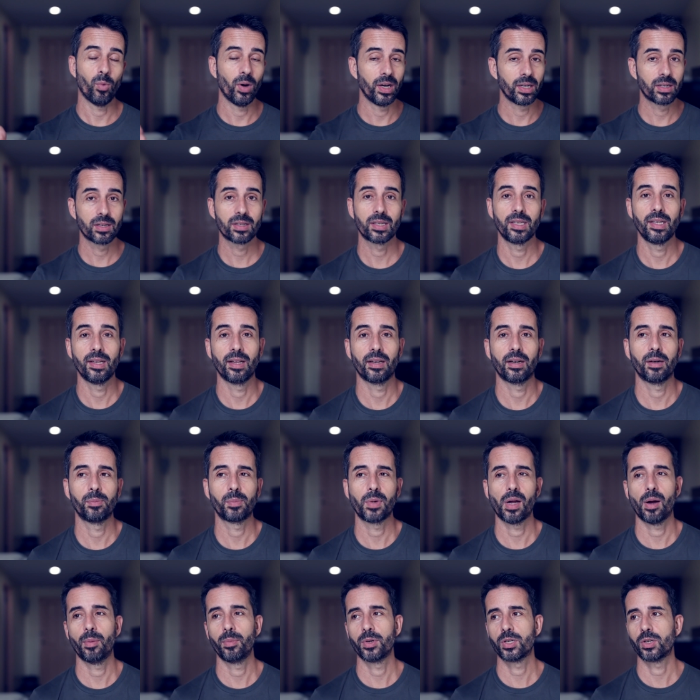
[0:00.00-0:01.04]
went to see that
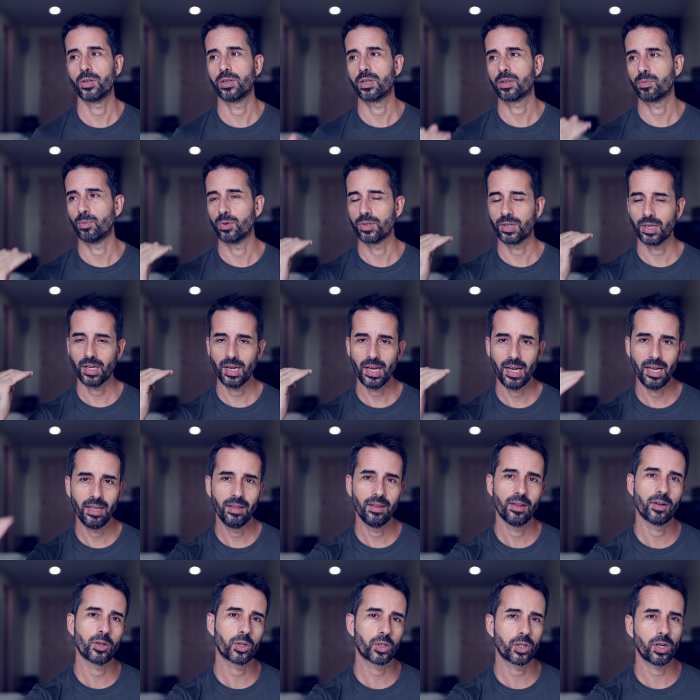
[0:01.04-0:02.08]
optometrist was in
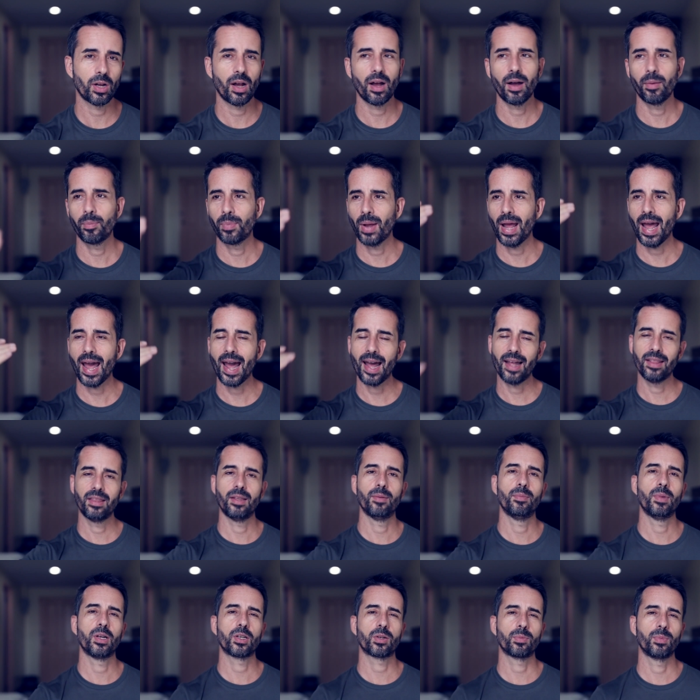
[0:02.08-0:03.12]
their shop, had the
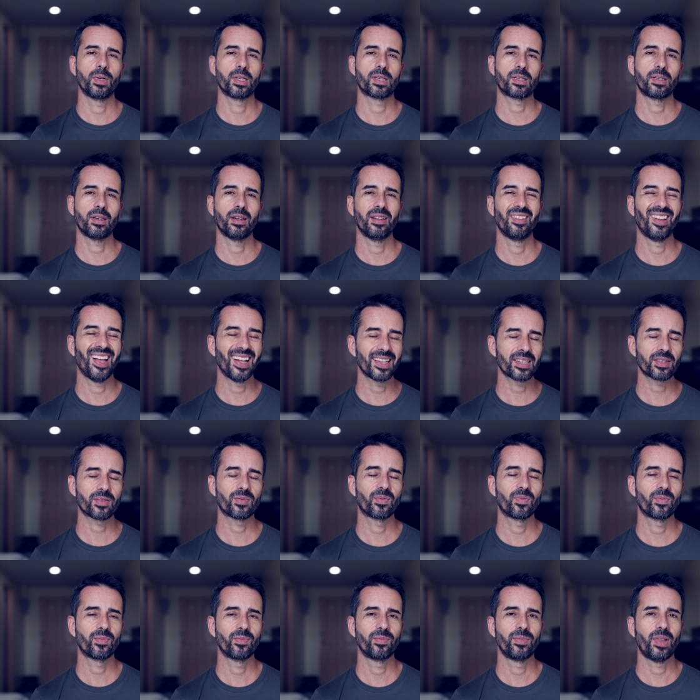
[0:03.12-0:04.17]
measurements done. That's
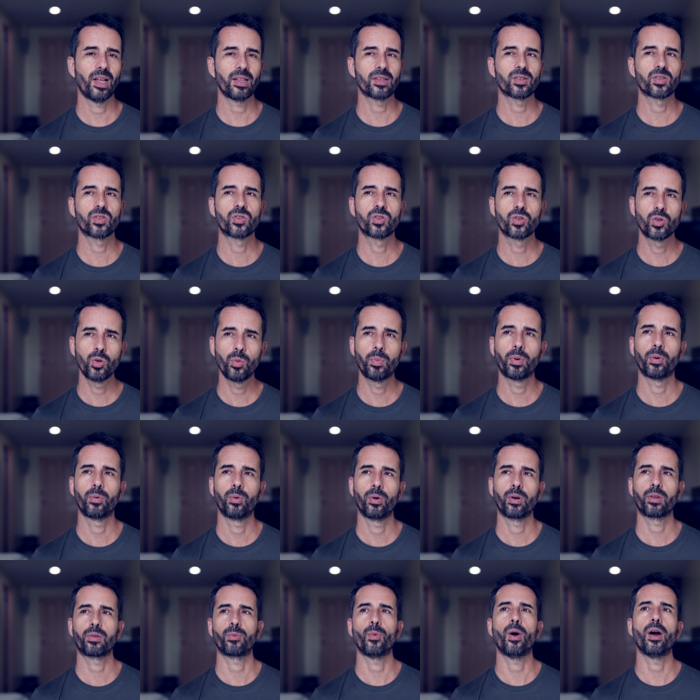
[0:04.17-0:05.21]
super
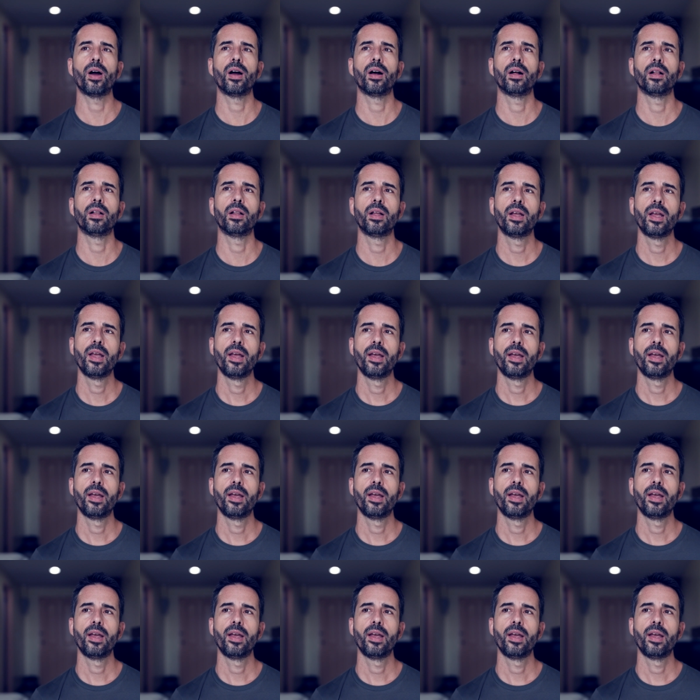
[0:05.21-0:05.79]
worthwhile.